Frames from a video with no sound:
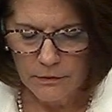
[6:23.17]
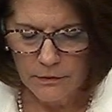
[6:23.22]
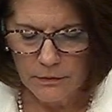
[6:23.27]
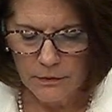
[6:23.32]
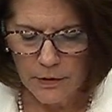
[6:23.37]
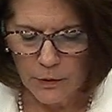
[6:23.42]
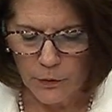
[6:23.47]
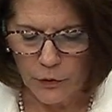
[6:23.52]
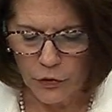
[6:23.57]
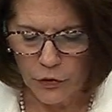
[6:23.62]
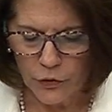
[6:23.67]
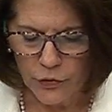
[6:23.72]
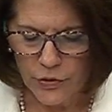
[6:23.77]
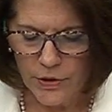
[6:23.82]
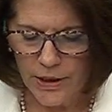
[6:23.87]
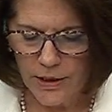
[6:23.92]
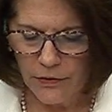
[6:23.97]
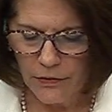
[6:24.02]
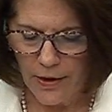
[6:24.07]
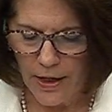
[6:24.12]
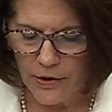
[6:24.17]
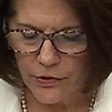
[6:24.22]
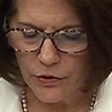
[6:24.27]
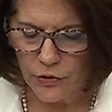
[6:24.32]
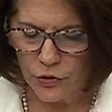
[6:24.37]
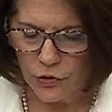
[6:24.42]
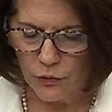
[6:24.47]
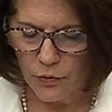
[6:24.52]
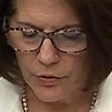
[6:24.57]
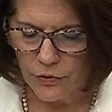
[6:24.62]
there were
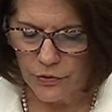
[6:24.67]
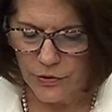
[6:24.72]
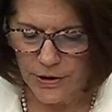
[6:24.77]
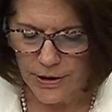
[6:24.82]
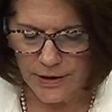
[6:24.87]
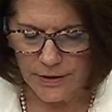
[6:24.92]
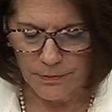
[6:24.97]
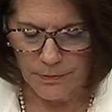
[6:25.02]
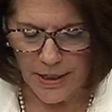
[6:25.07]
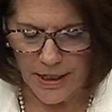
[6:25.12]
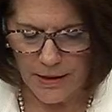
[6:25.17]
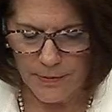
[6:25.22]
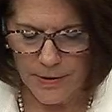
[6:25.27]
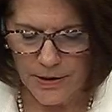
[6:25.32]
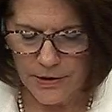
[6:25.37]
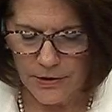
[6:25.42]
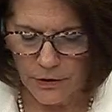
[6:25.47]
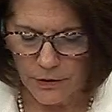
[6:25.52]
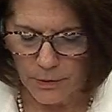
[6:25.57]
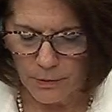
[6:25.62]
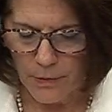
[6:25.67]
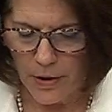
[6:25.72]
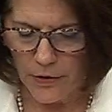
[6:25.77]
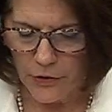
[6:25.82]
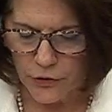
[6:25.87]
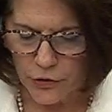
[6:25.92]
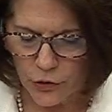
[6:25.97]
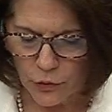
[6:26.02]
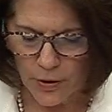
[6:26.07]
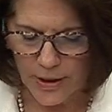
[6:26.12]
13,206 babies and their
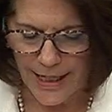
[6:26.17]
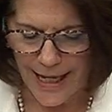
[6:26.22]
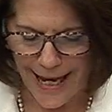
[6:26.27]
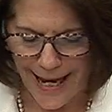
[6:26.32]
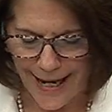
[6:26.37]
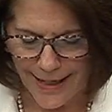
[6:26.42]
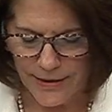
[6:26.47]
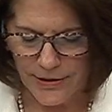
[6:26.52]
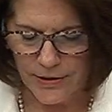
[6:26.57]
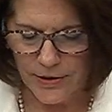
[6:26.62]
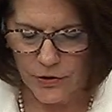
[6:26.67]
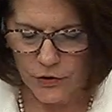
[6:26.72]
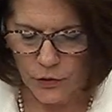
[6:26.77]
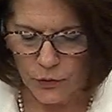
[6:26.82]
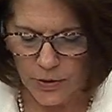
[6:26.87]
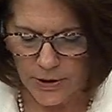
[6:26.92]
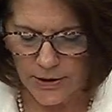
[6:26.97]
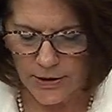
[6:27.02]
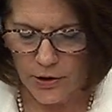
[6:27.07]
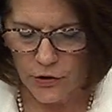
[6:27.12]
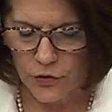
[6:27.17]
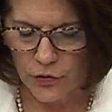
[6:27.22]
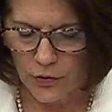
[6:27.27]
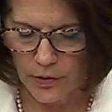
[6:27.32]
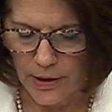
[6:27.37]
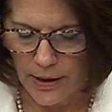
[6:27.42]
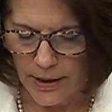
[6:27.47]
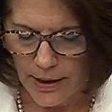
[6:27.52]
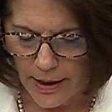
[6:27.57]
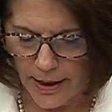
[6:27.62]
mothers who had access to
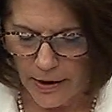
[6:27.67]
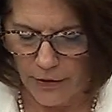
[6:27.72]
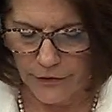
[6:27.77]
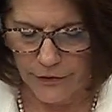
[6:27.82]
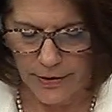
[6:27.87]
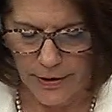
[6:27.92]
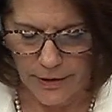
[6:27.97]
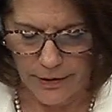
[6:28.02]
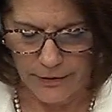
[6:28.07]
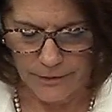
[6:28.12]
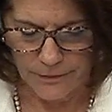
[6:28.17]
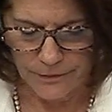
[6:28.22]
essential health care.